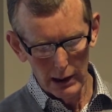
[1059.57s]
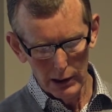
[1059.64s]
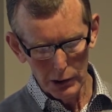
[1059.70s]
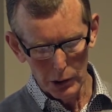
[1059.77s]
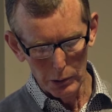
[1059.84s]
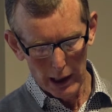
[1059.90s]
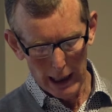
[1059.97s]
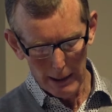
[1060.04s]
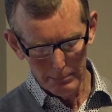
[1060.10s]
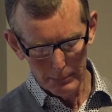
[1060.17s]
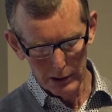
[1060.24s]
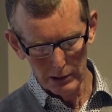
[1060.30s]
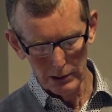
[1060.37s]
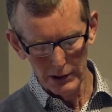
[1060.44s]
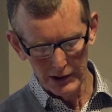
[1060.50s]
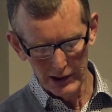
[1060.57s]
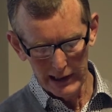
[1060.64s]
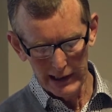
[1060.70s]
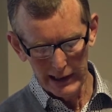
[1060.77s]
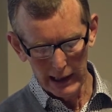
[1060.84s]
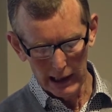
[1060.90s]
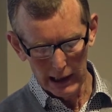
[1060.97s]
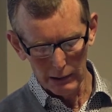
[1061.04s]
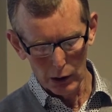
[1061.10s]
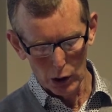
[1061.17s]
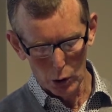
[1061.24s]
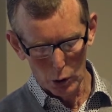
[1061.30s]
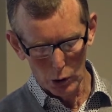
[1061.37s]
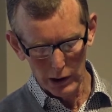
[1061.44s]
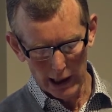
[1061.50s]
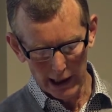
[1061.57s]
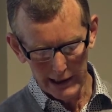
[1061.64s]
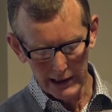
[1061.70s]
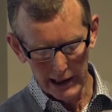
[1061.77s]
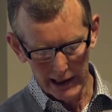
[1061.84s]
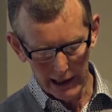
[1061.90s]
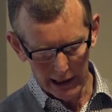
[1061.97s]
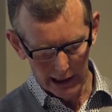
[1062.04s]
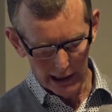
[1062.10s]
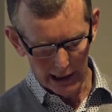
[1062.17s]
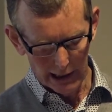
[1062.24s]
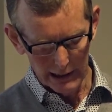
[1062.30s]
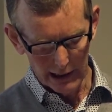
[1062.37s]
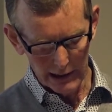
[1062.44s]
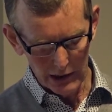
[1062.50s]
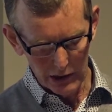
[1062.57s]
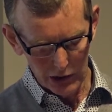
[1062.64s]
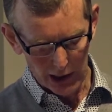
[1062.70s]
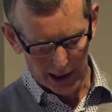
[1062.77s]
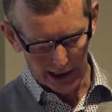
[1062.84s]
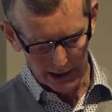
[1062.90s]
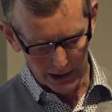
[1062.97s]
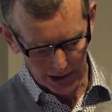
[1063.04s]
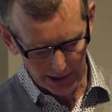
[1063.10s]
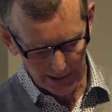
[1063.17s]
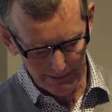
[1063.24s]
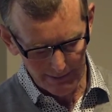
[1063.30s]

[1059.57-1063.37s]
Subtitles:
to help you see our own idea on the charts.